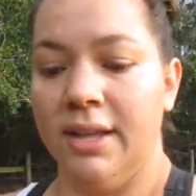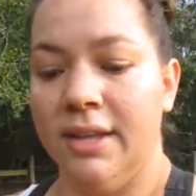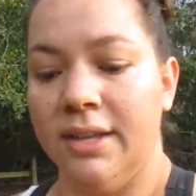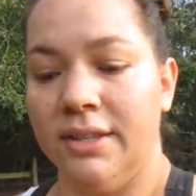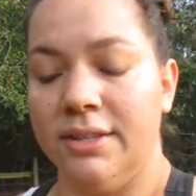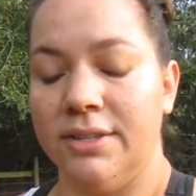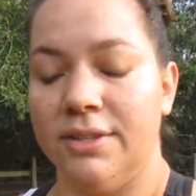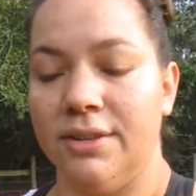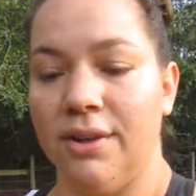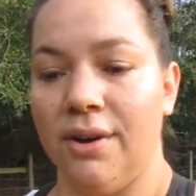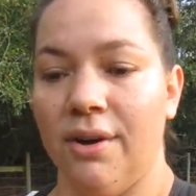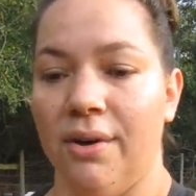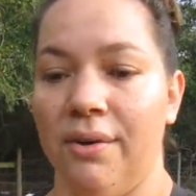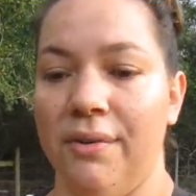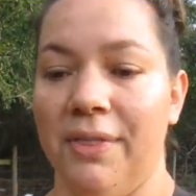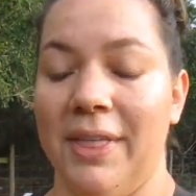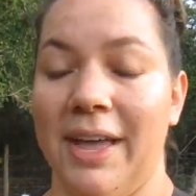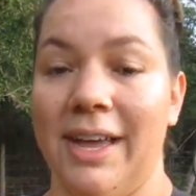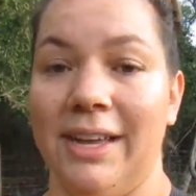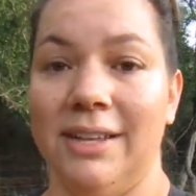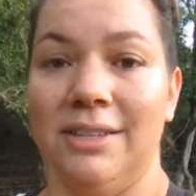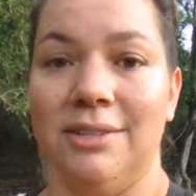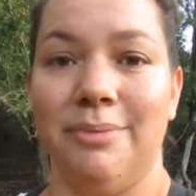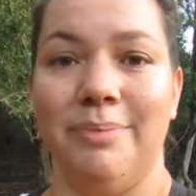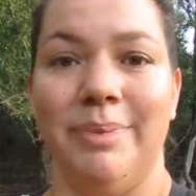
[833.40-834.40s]
So
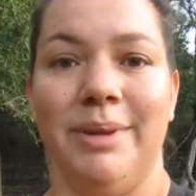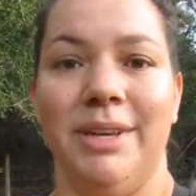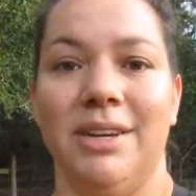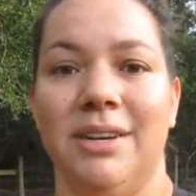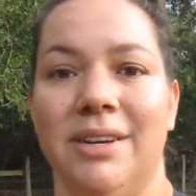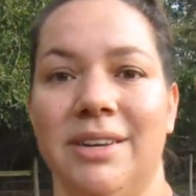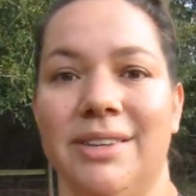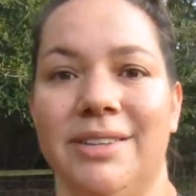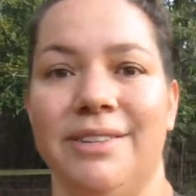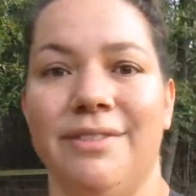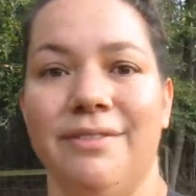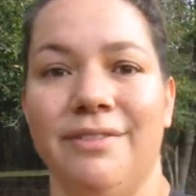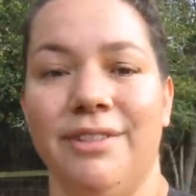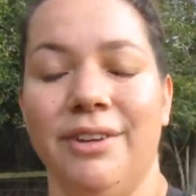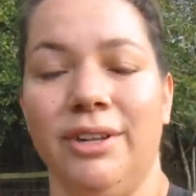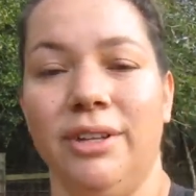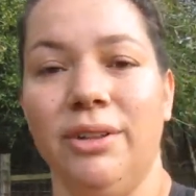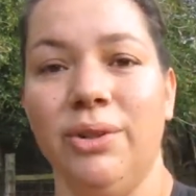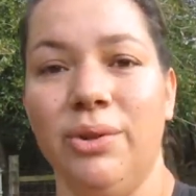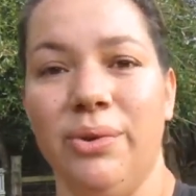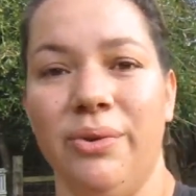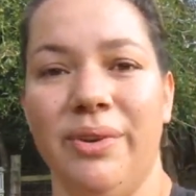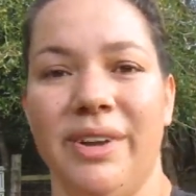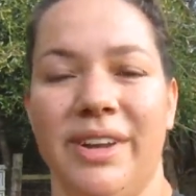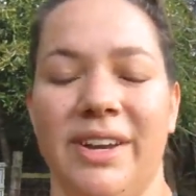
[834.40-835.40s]
that is because of the
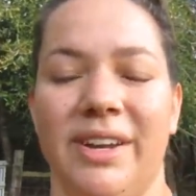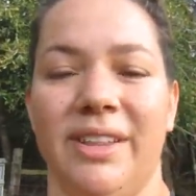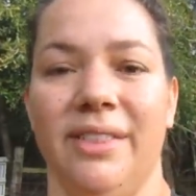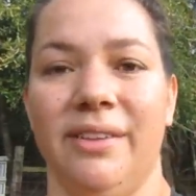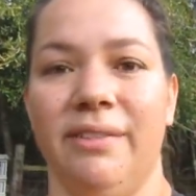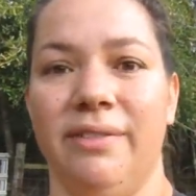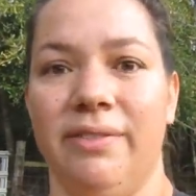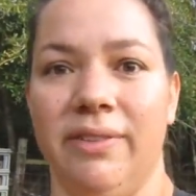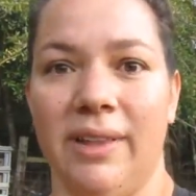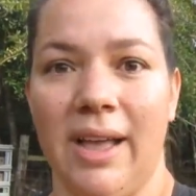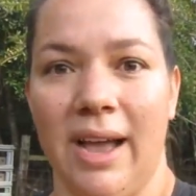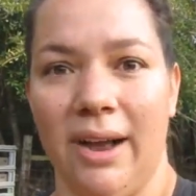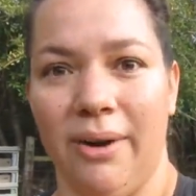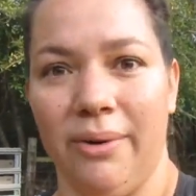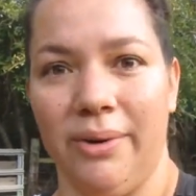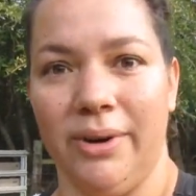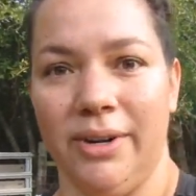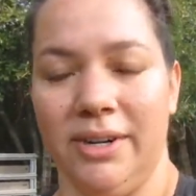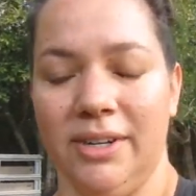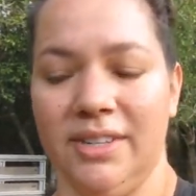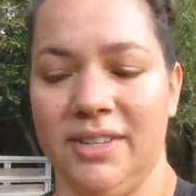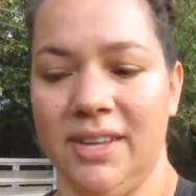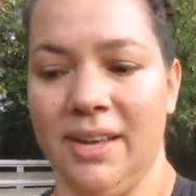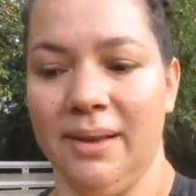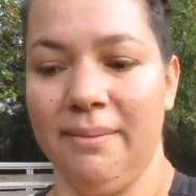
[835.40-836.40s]
gluten and the
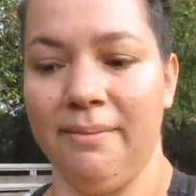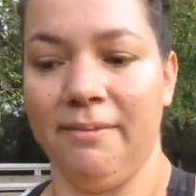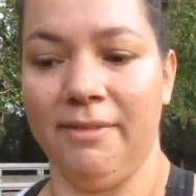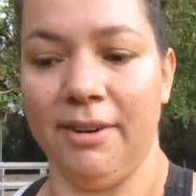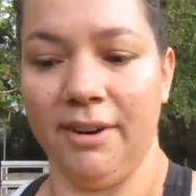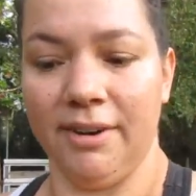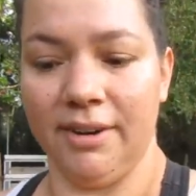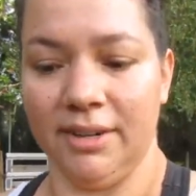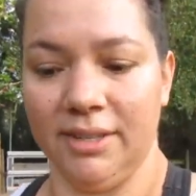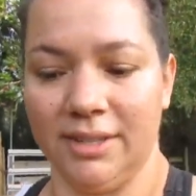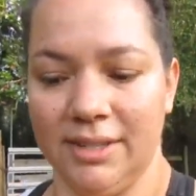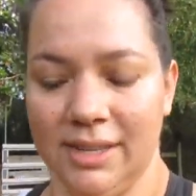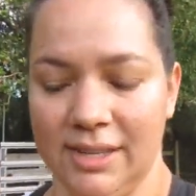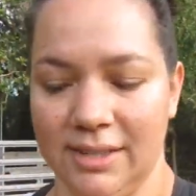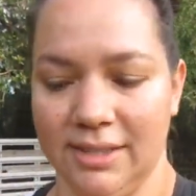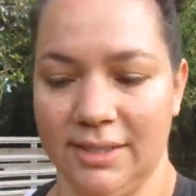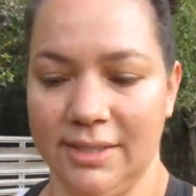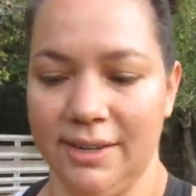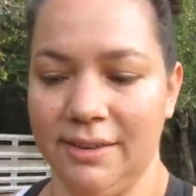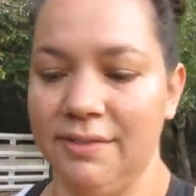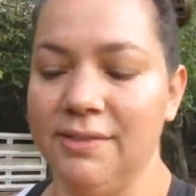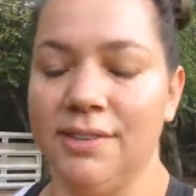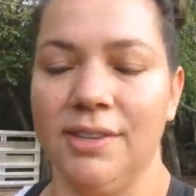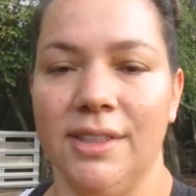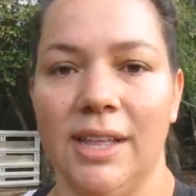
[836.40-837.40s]
flours. I'm very
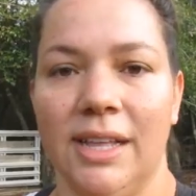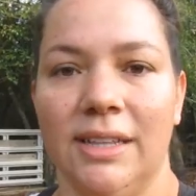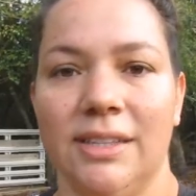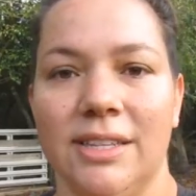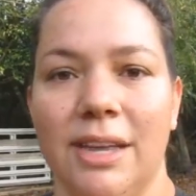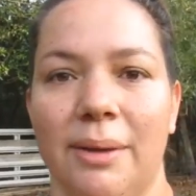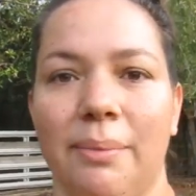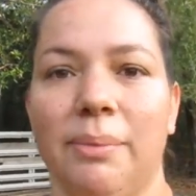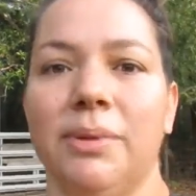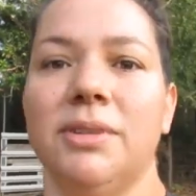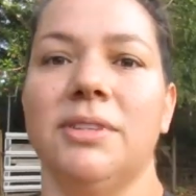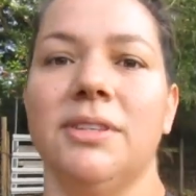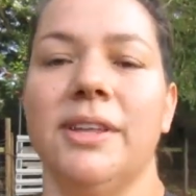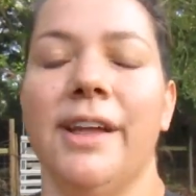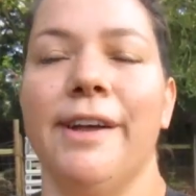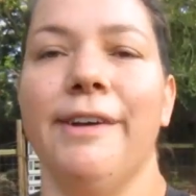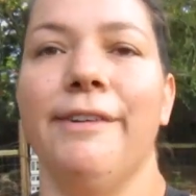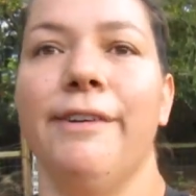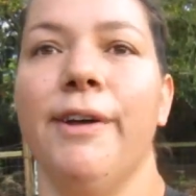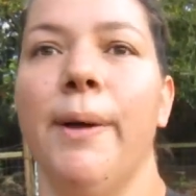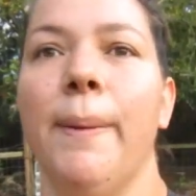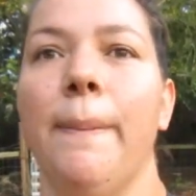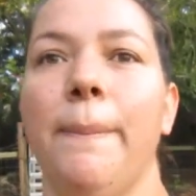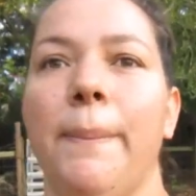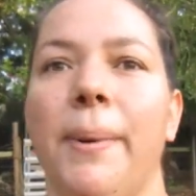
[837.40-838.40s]
sensitive to that type of
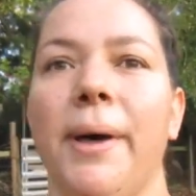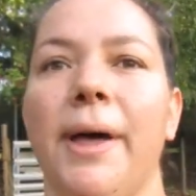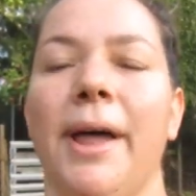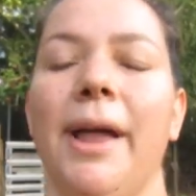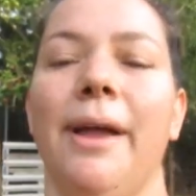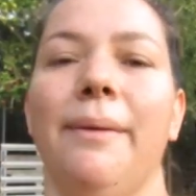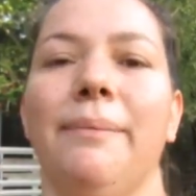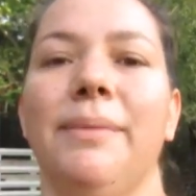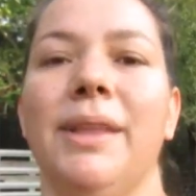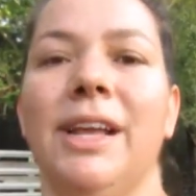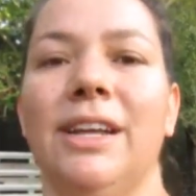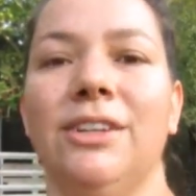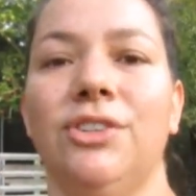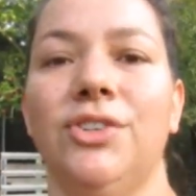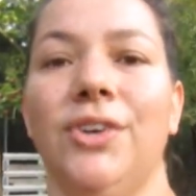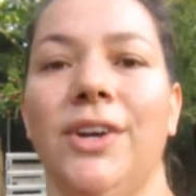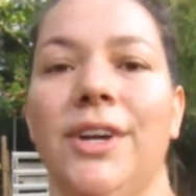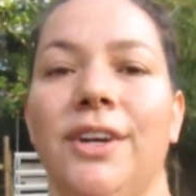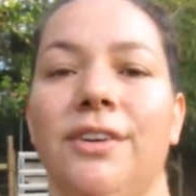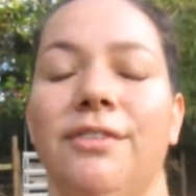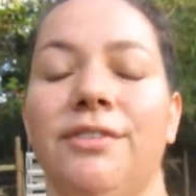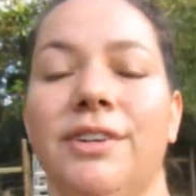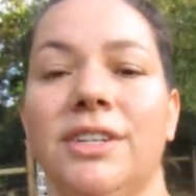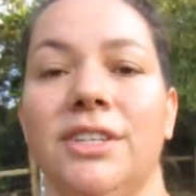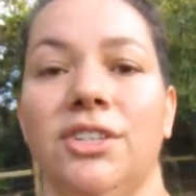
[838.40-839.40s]
stuff, but I'm not trying
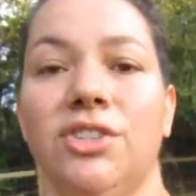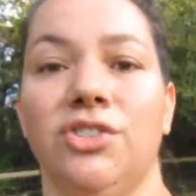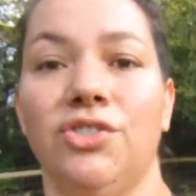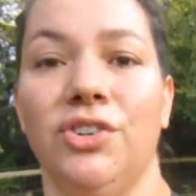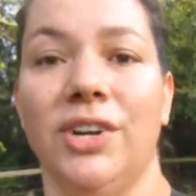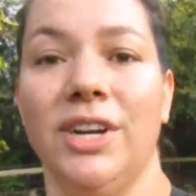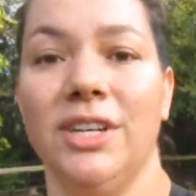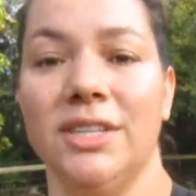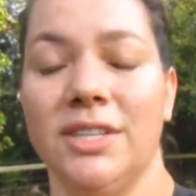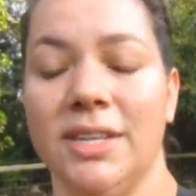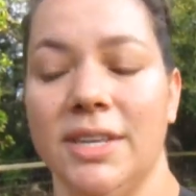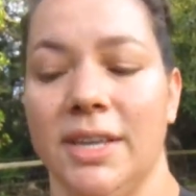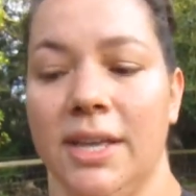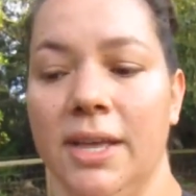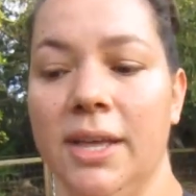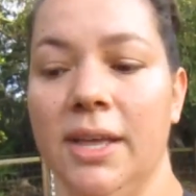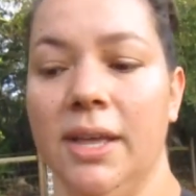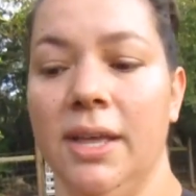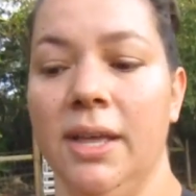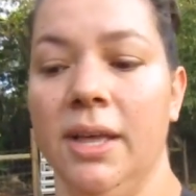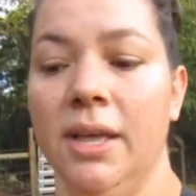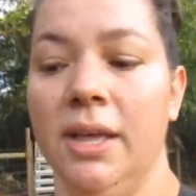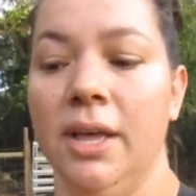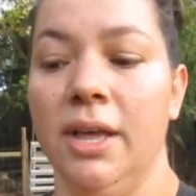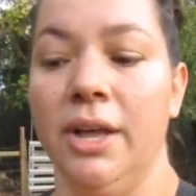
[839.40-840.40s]
to restrict it
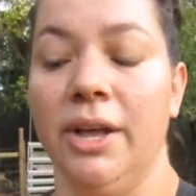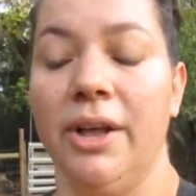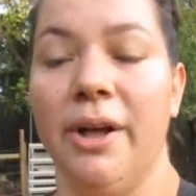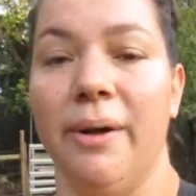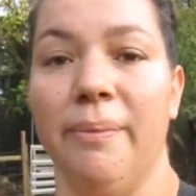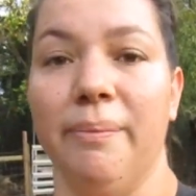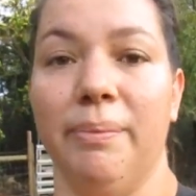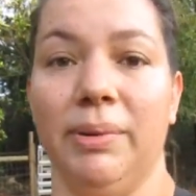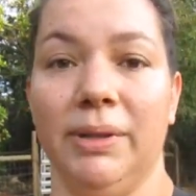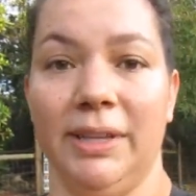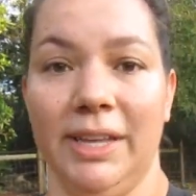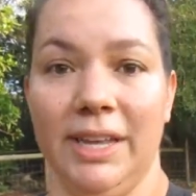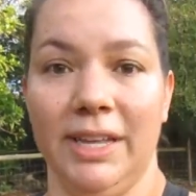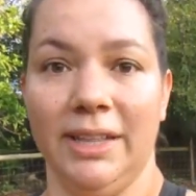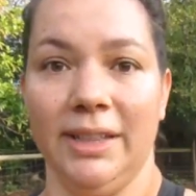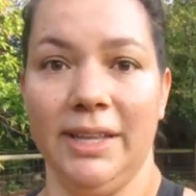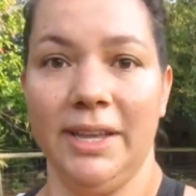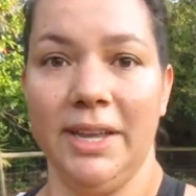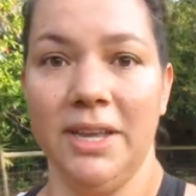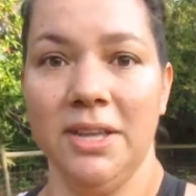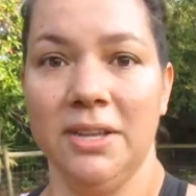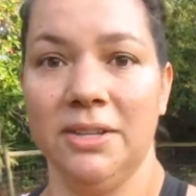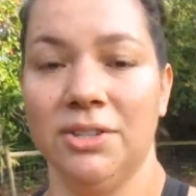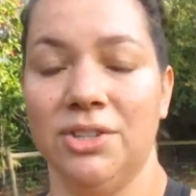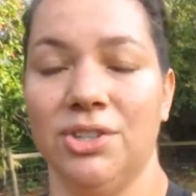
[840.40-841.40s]

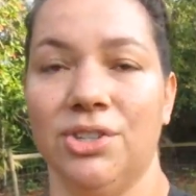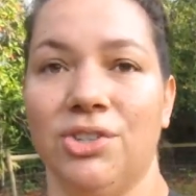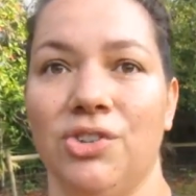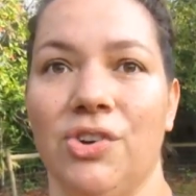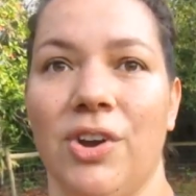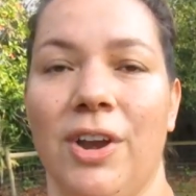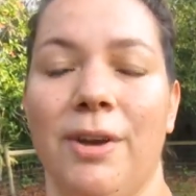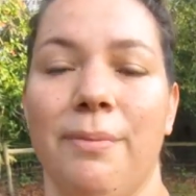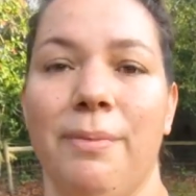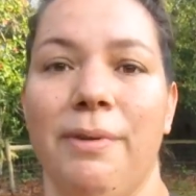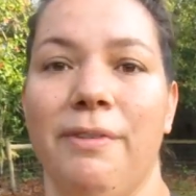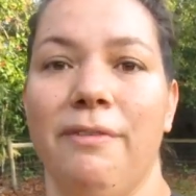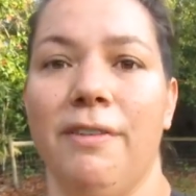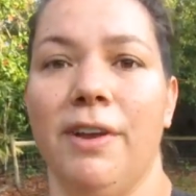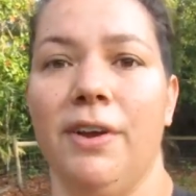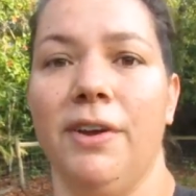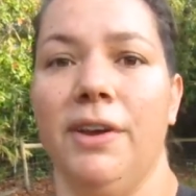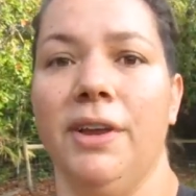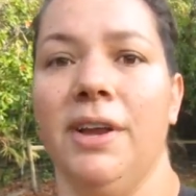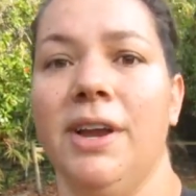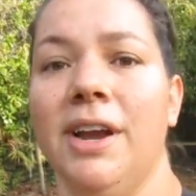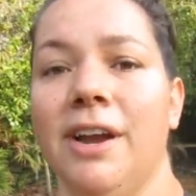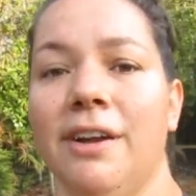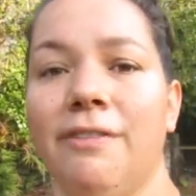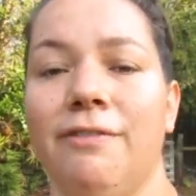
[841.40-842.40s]
completely. Just trying to be very
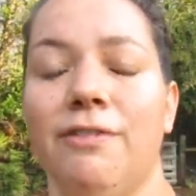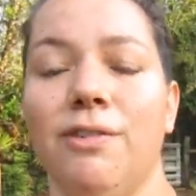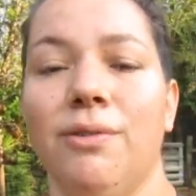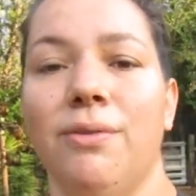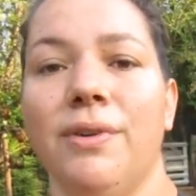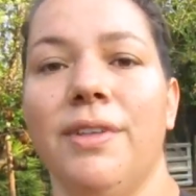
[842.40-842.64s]
careful